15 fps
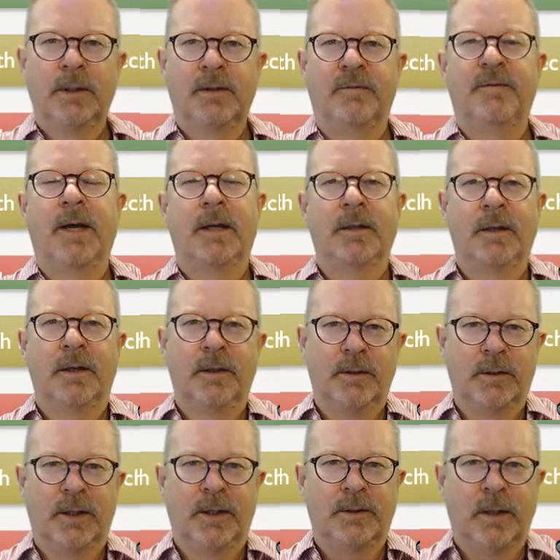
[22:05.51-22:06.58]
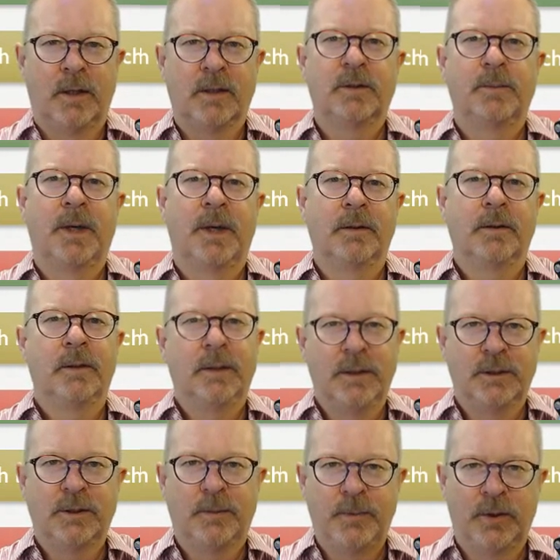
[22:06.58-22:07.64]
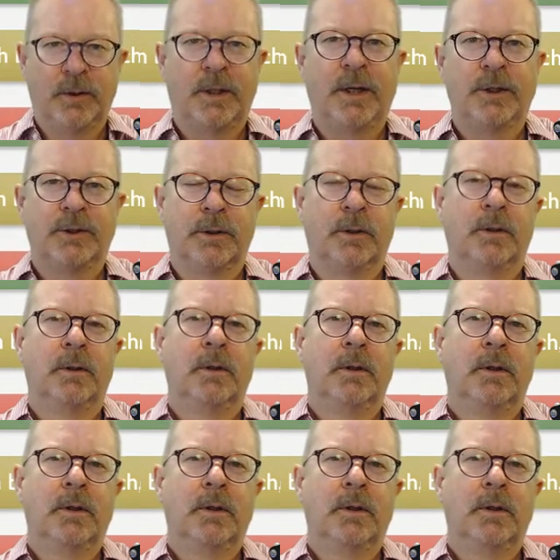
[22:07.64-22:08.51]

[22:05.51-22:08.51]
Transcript: the fact that it talks about these communication